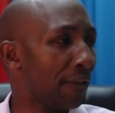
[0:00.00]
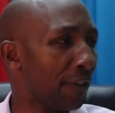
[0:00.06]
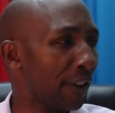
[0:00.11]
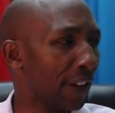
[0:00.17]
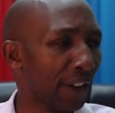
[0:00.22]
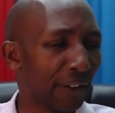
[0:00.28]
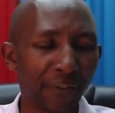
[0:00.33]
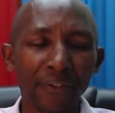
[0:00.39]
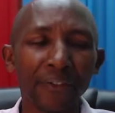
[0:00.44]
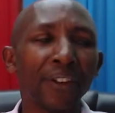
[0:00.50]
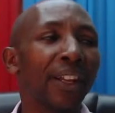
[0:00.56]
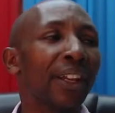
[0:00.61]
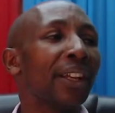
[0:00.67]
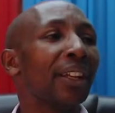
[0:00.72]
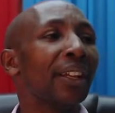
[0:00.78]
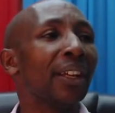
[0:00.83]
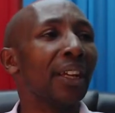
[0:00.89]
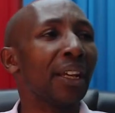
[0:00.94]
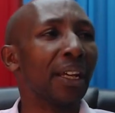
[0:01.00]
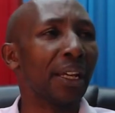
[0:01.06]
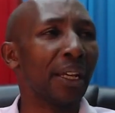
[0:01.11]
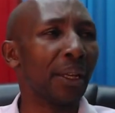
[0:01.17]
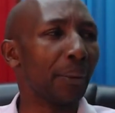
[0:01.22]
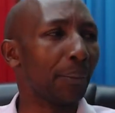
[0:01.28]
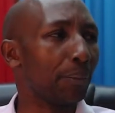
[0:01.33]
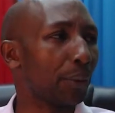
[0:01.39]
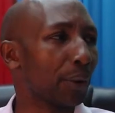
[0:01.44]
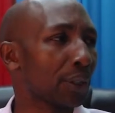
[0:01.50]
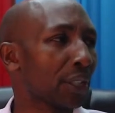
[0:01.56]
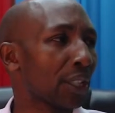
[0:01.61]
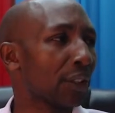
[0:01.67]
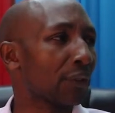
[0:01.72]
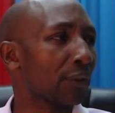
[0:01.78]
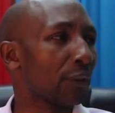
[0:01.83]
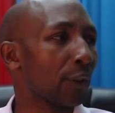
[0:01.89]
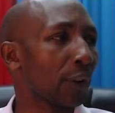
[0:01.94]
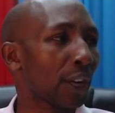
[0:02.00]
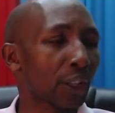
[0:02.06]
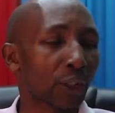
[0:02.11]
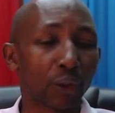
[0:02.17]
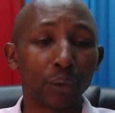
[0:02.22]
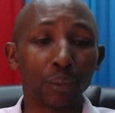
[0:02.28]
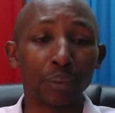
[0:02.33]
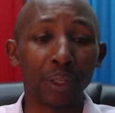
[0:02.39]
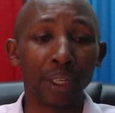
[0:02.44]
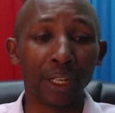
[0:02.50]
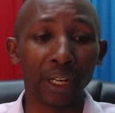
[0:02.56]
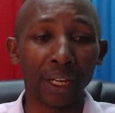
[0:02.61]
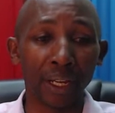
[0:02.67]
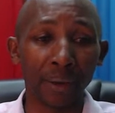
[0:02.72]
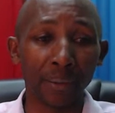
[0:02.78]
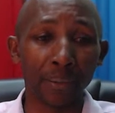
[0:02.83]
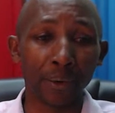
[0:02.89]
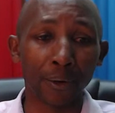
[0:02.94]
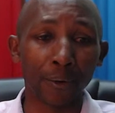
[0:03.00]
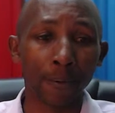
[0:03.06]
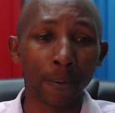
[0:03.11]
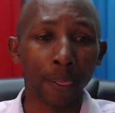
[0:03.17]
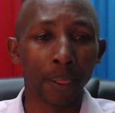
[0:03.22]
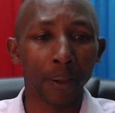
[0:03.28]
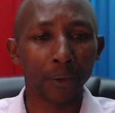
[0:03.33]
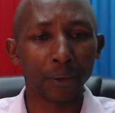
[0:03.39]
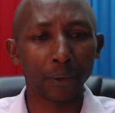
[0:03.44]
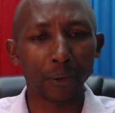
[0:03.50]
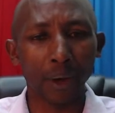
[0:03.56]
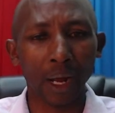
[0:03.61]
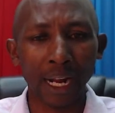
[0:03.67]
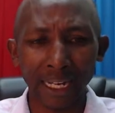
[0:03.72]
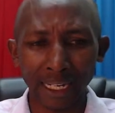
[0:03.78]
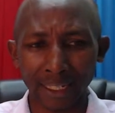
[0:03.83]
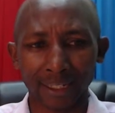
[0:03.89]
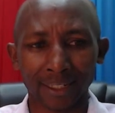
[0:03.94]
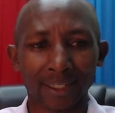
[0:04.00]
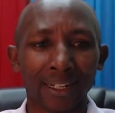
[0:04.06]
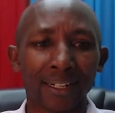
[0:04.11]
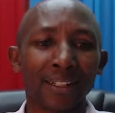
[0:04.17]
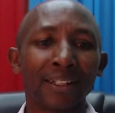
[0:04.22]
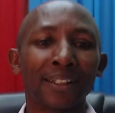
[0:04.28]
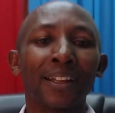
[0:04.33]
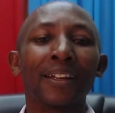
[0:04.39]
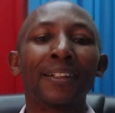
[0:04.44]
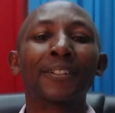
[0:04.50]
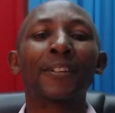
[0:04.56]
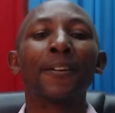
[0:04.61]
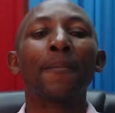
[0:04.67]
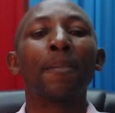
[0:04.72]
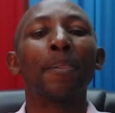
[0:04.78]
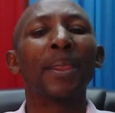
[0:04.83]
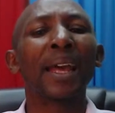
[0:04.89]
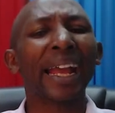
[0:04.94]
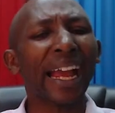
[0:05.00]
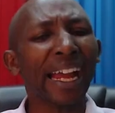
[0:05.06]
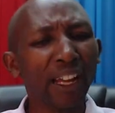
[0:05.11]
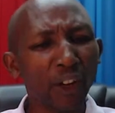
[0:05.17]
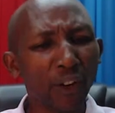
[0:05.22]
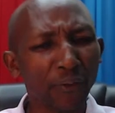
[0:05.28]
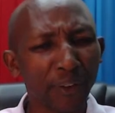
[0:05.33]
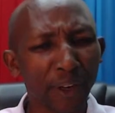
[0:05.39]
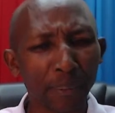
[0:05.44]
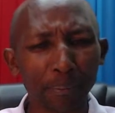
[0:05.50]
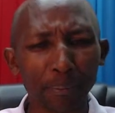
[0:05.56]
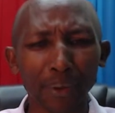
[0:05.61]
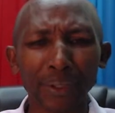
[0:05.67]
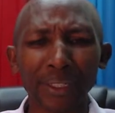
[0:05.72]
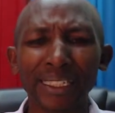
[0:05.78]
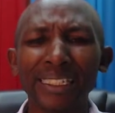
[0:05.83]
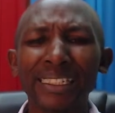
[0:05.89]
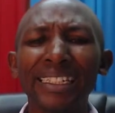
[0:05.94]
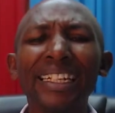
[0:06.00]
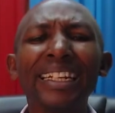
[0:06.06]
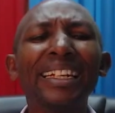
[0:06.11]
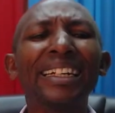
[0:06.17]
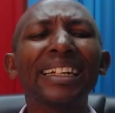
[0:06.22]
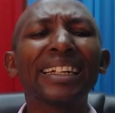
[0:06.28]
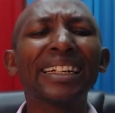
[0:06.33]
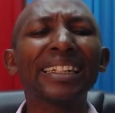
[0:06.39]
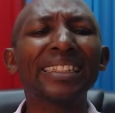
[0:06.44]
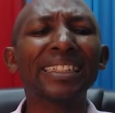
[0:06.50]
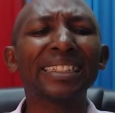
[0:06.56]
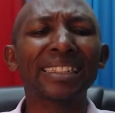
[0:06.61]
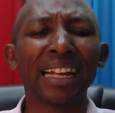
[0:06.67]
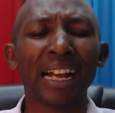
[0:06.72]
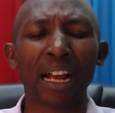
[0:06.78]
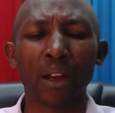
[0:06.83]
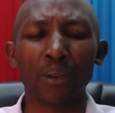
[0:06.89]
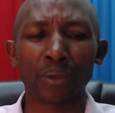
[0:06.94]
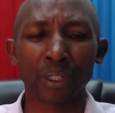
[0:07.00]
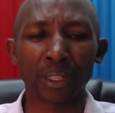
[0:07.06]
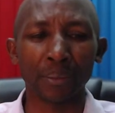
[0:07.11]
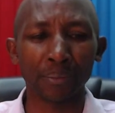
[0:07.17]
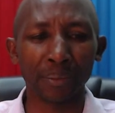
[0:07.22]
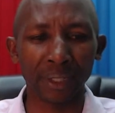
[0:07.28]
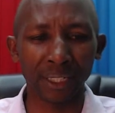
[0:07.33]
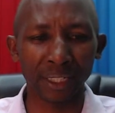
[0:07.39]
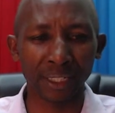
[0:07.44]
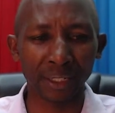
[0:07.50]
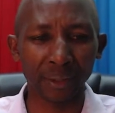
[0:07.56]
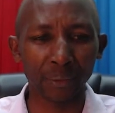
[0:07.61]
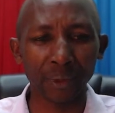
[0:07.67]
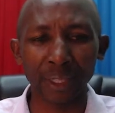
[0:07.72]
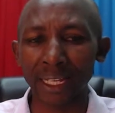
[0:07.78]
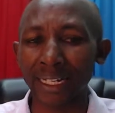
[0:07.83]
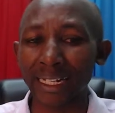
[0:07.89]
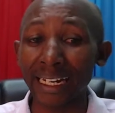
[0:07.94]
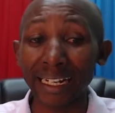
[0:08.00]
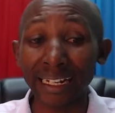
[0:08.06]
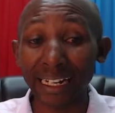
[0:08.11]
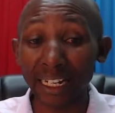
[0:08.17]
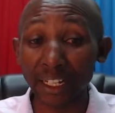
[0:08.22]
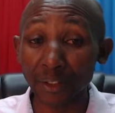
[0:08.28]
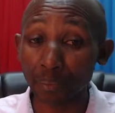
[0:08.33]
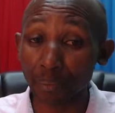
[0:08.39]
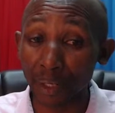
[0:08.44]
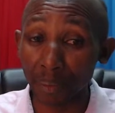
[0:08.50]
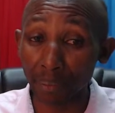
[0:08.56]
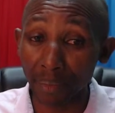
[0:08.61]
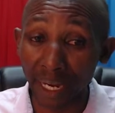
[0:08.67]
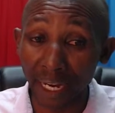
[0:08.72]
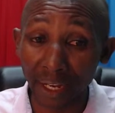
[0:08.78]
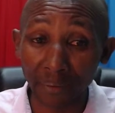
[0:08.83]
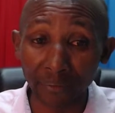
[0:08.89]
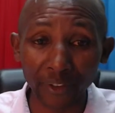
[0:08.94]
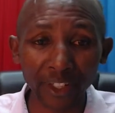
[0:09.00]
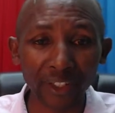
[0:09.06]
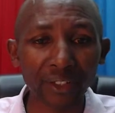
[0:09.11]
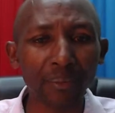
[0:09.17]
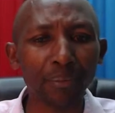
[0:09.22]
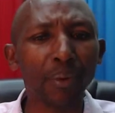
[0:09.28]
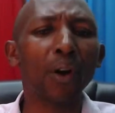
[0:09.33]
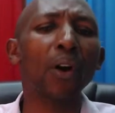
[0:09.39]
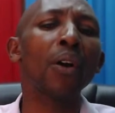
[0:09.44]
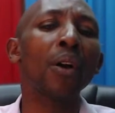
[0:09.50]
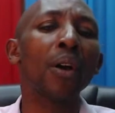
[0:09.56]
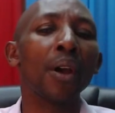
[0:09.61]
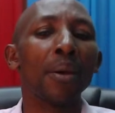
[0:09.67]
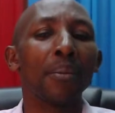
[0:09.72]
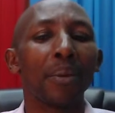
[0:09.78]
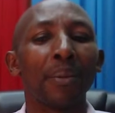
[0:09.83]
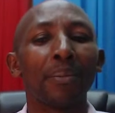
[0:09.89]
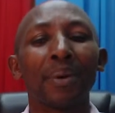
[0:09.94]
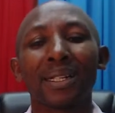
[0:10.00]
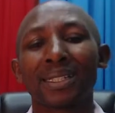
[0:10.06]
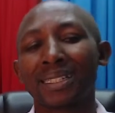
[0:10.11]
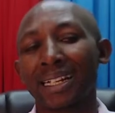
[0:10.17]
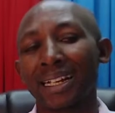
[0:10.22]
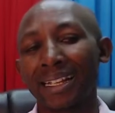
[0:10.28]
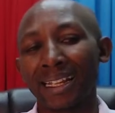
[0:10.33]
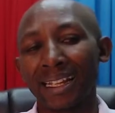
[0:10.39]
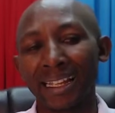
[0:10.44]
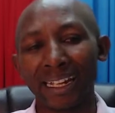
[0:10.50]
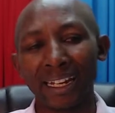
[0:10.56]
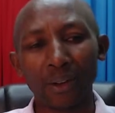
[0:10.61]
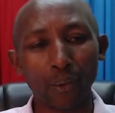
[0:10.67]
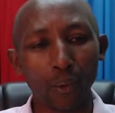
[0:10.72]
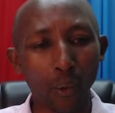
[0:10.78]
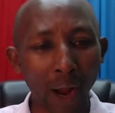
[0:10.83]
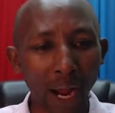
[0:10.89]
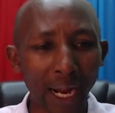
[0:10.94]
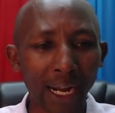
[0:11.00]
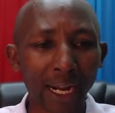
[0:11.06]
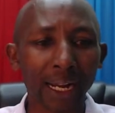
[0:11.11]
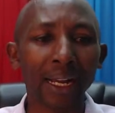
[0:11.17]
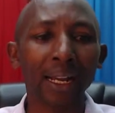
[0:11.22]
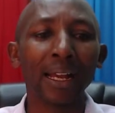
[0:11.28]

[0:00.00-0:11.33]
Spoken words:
Very, very important for us to be able to understand that. The kind of reporting increases accountability. With the deadlines being made visible, members can then work